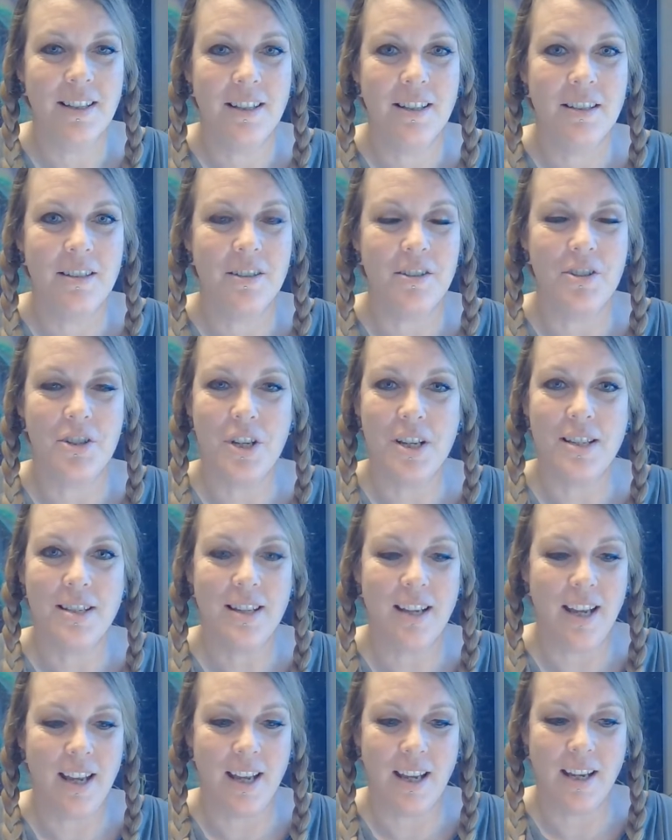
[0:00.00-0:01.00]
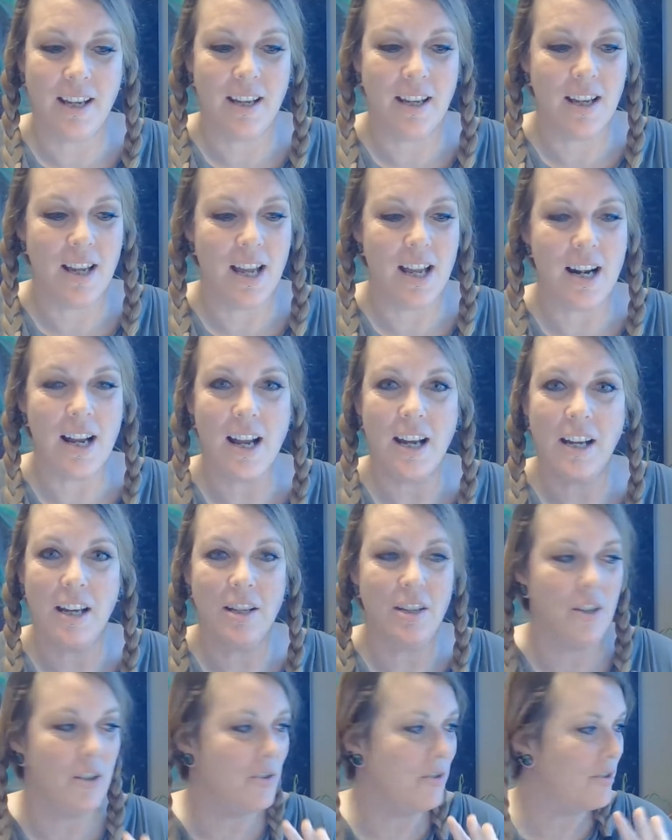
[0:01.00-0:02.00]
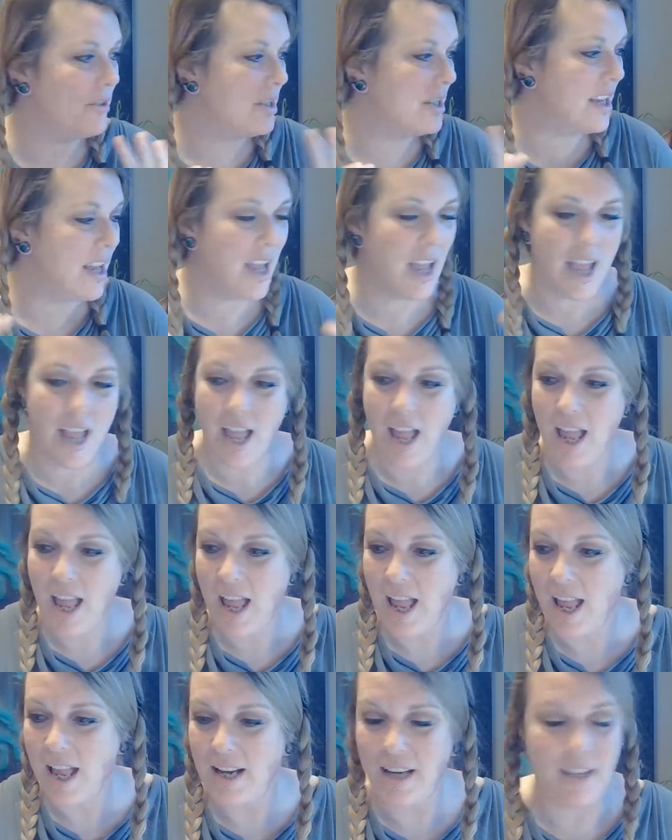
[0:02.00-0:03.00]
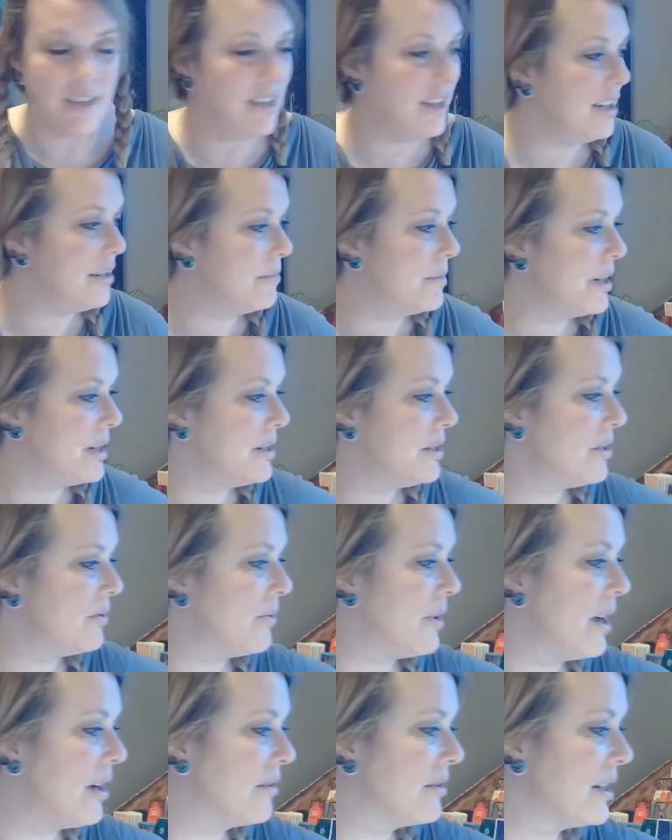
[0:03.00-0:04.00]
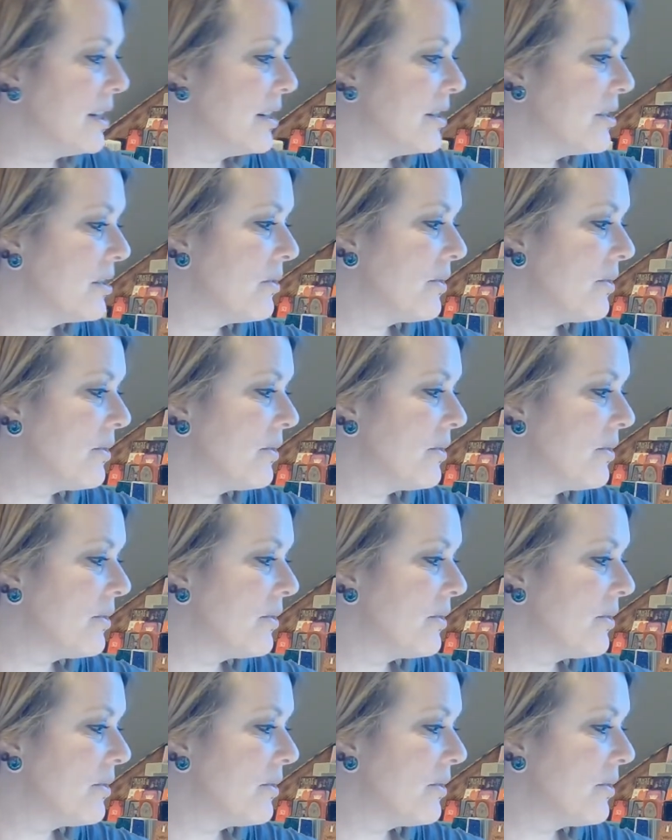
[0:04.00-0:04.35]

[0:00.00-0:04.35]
They're just ink, and I could use anything in my surroundings.